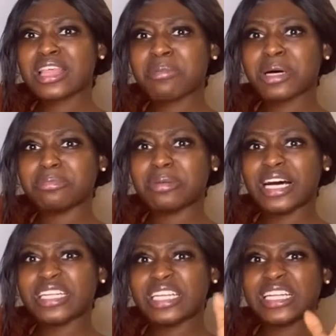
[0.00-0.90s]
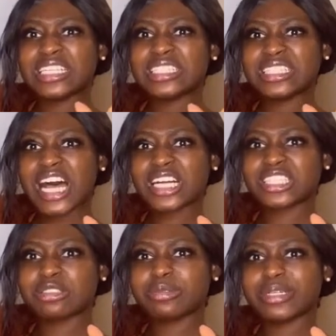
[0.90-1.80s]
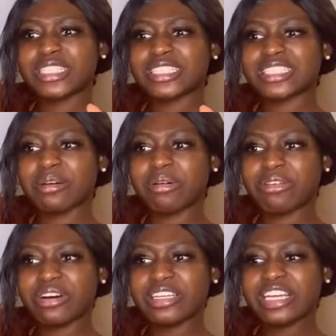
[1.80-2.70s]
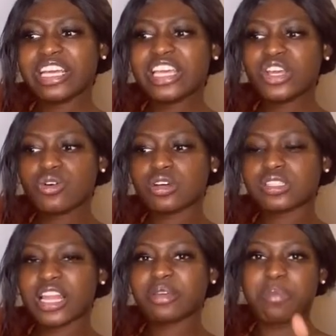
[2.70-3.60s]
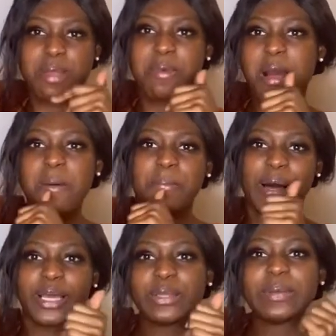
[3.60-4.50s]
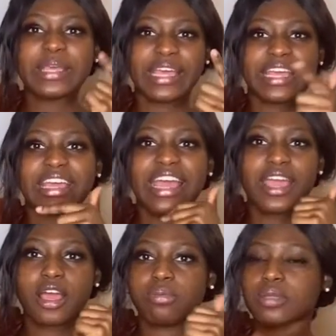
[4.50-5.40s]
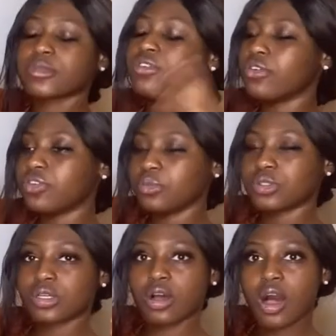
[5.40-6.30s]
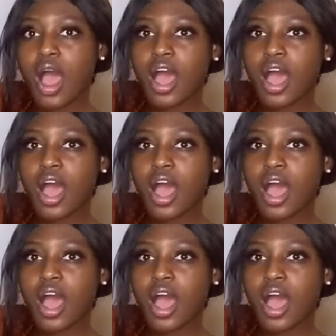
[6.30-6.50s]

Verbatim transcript: i'm mad he doesn't talk to me but this time around he was like babe i'll buy you cake hey eh, i'm like perfume is car